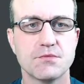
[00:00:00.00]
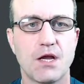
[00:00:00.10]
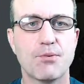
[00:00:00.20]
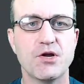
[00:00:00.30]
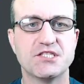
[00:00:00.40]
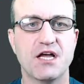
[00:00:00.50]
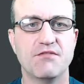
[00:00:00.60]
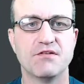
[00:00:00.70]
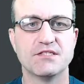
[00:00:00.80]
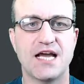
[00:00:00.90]
Priest
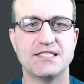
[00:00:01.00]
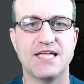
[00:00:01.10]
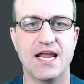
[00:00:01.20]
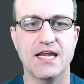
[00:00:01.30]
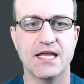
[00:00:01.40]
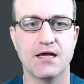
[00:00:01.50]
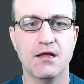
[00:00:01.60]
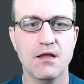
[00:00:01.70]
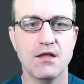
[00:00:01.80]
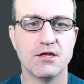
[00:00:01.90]
of Titania,
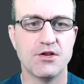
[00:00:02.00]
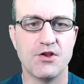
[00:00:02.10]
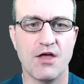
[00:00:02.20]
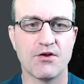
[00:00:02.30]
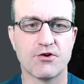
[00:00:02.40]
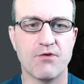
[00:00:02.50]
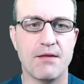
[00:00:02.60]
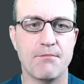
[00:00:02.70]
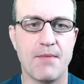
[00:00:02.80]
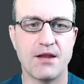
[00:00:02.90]
another
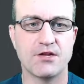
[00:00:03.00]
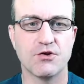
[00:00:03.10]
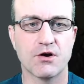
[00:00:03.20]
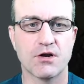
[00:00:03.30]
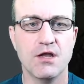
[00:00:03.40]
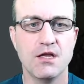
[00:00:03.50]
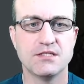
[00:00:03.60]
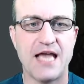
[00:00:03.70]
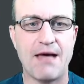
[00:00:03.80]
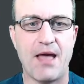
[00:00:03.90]
great mana dork.
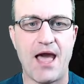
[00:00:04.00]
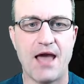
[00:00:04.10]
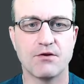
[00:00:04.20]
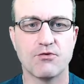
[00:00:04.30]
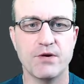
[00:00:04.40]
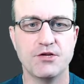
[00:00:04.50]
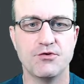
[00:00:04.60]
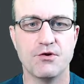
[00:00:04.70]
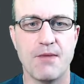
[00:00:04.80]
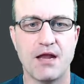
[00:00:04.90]
Tap, add green
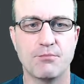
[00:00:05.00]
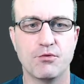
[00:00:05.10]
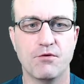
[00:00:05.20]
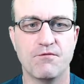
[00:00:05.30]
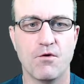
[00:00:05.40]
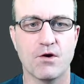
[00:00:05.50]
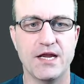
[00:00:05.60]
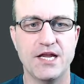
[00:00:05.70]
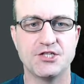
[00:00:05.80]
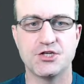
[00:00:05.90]
to your mana pool for
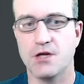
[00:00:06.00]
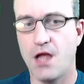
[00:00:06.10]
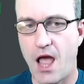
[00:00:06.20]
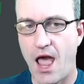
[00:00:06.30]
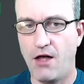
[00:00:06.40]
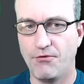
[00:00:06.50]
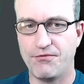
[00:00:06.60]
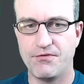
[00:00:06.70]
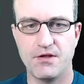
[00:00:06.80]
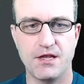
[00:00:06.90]
each
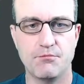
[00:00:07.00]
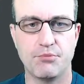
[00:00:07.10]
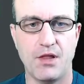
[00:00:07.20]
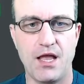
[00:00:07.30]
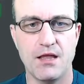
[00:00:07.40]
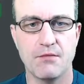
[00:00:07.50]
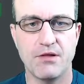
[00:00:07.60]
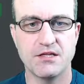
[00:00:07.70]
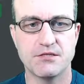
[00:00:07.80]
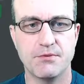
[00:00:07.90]
elf in play.
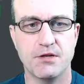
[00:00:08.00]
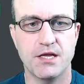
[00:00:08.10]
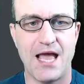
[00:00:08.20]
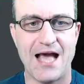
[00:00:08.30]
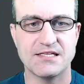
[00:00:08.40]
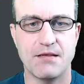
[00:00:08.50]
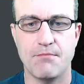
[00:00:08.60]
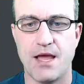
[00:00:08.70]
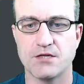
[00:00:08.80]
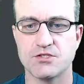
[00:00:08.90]
Play this ability as a
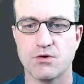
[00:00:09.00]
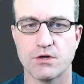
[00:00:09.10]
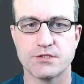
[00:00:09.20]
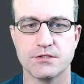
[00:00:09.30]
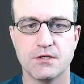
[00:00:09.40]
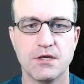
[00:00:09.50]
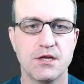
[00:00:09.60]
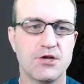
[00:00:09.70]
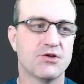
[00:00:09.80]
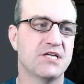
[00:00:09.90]
mana source.
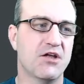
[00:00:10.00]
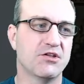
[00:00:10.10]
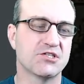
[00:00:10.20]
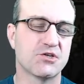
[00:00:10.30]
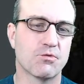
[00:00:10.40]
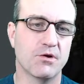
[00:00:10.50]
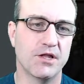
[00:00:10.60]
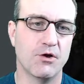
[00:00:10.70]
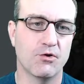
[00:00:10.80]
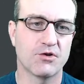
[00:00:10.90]
You can tell this is a
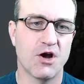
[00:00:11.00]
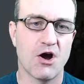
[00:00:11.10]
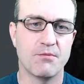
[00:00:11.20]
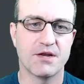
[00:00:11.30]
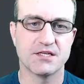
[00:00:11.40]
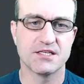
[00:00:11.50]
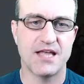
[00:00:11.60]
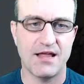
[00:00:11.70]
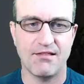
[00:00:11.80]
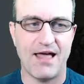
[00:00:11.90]
really old card because of
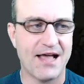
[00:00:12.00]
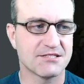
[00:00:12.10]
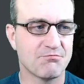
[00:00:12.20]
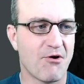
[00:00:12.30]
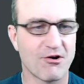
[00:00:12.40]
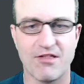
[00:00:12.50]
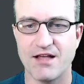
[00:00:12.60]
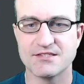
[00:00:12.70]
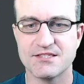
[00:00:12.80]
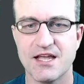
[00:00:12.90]
that last part of
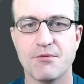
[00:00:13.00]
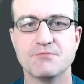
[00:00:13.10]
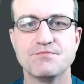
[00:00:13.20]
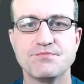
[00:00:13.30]
that statement.